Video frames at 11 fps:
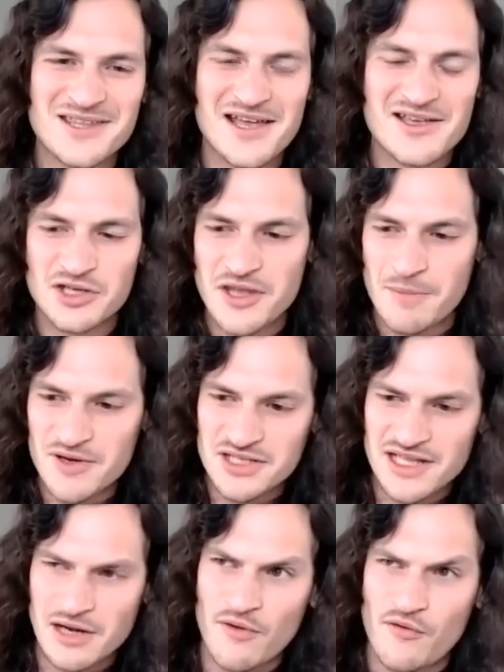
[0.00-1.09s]
So the
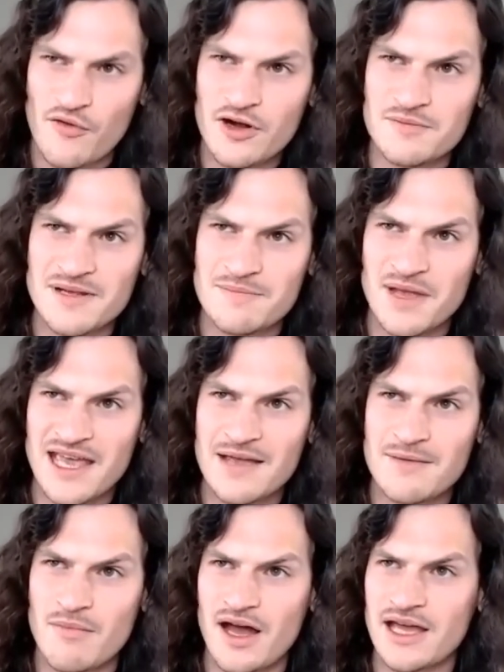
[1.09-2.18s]
person that referred me
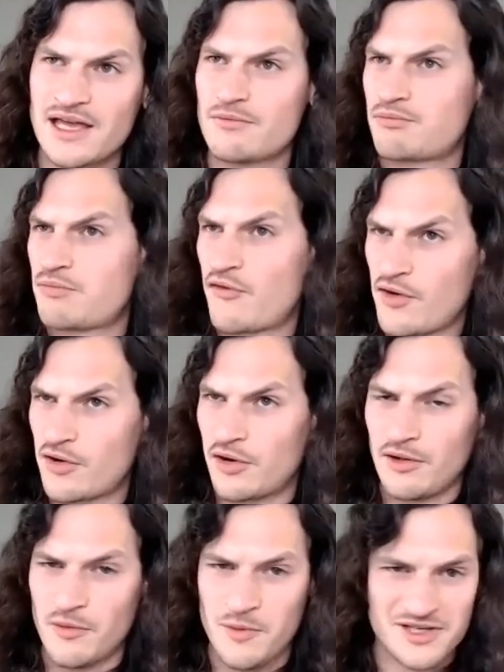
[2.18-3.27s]
became my
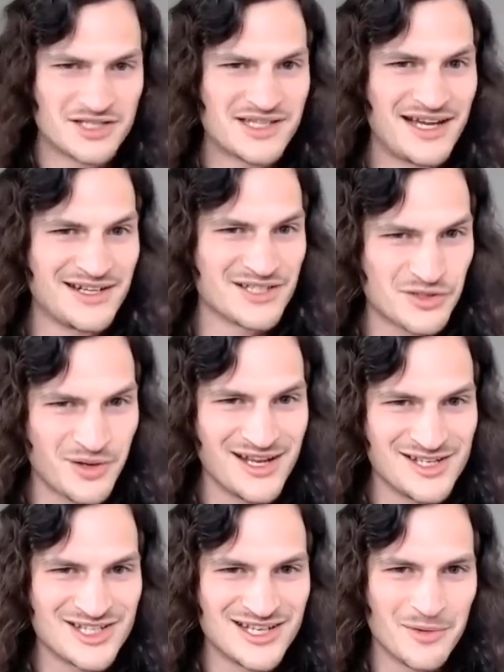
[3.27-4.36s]
referral, which is kind of
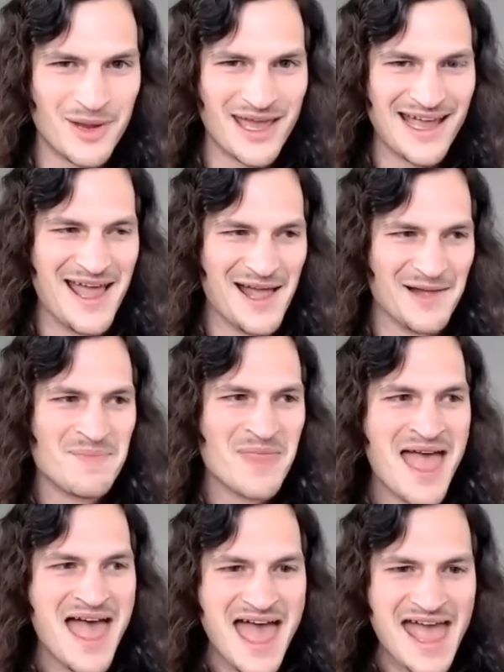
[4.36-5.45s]
strange in a way.
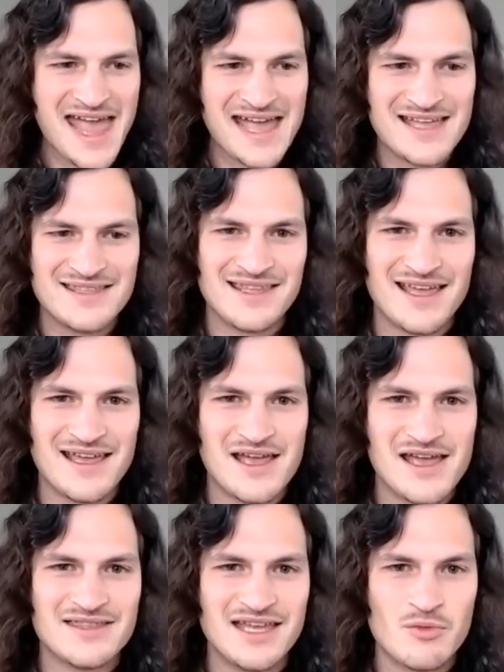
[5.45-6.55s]
And
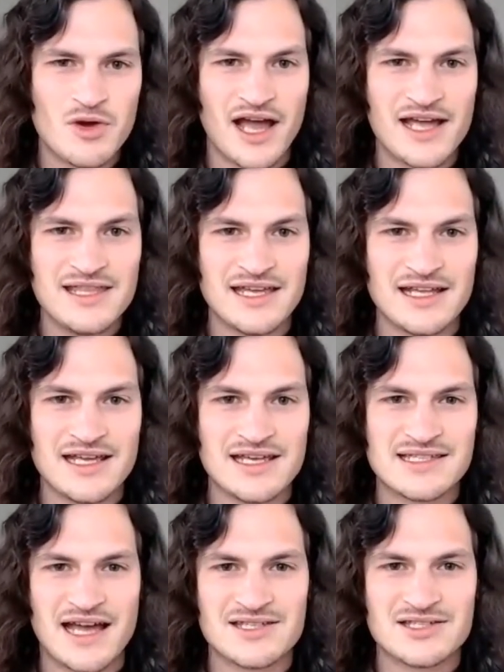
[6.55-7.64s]
then what I did
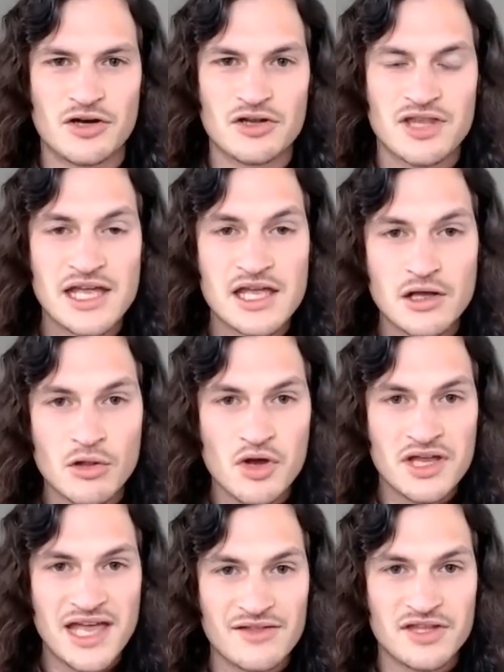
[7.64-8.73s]
is I started taking a
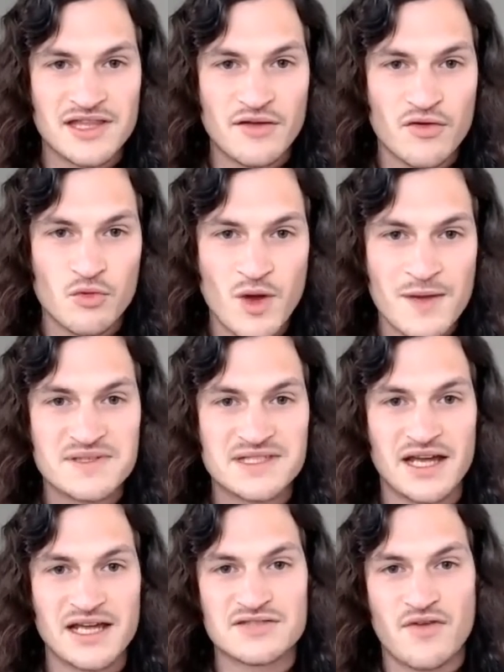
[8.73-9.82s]
look the different
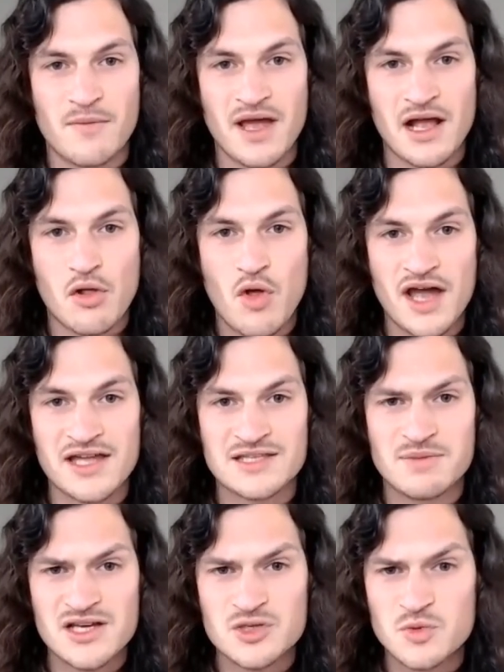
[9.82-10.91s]
websites from my clients,
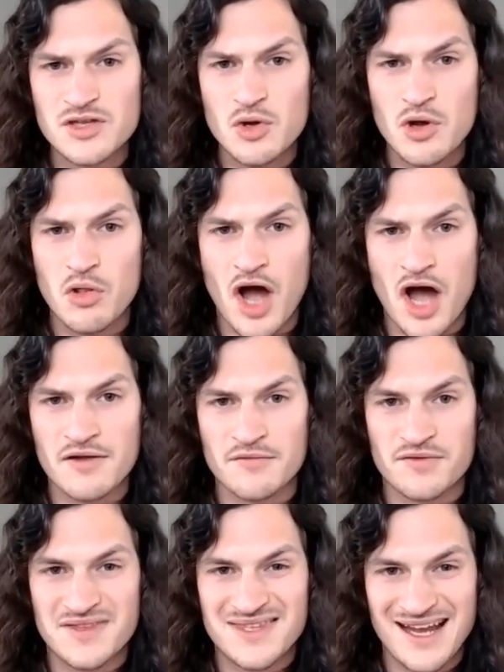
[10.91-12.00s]
because we do a lot of
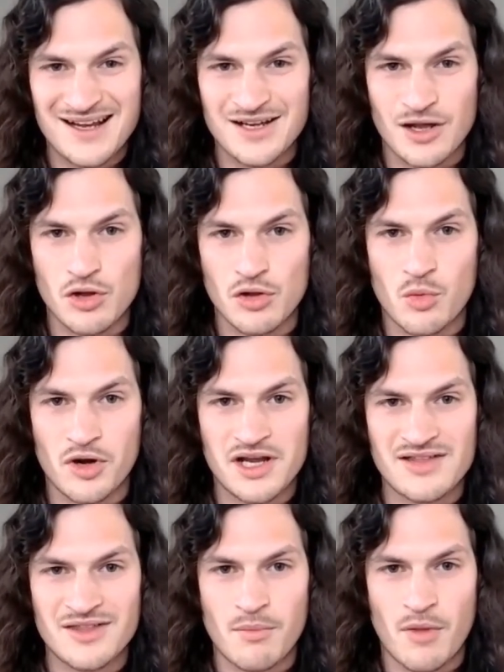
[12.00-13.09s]
technical work
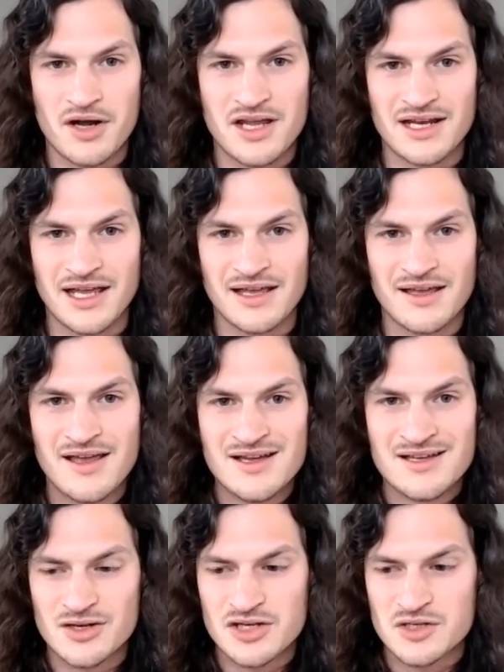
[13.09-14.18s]
in the marketing.
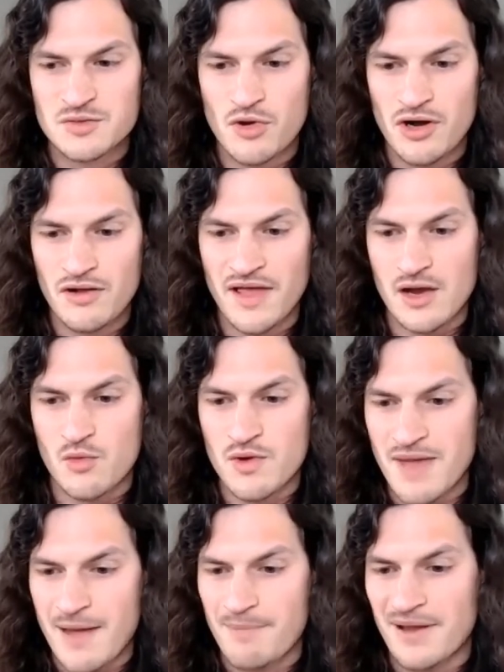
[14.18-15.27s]
So it's more like we
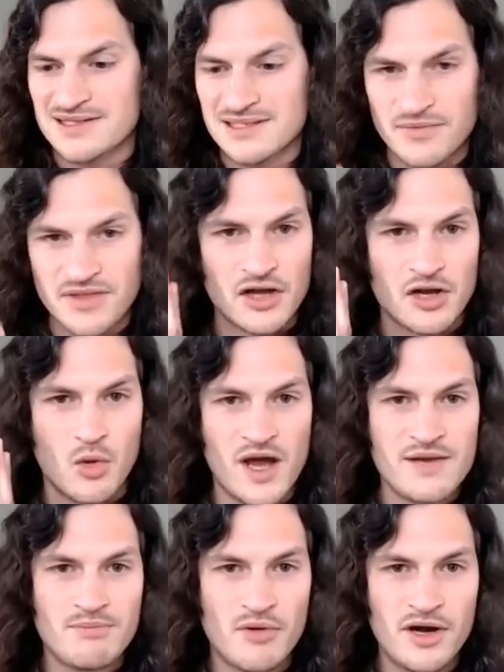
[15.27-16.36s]
map out something on a
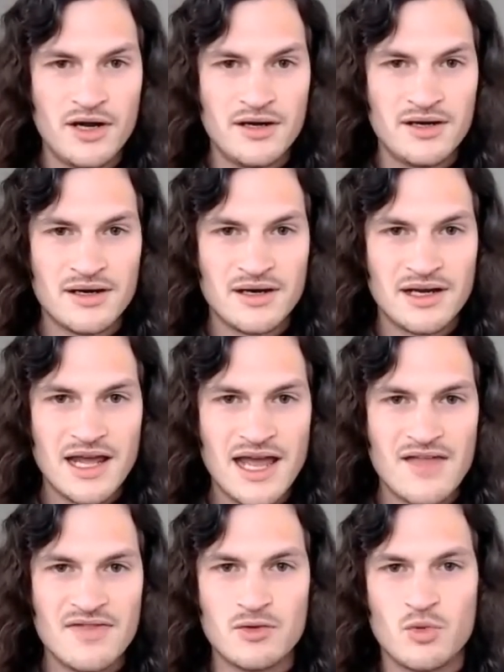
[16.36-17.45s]
whiteboard,
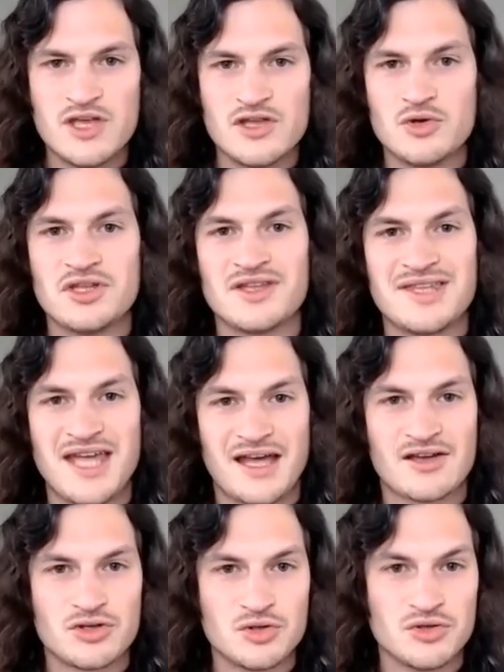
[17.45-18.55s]
and then we do the tech
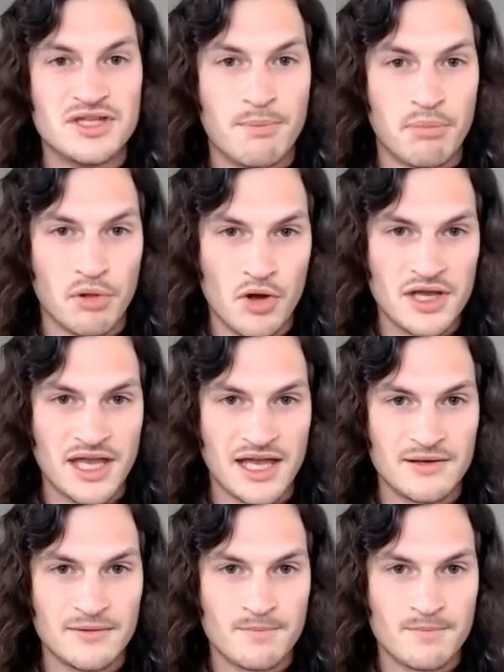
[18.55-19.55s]
to deploy it.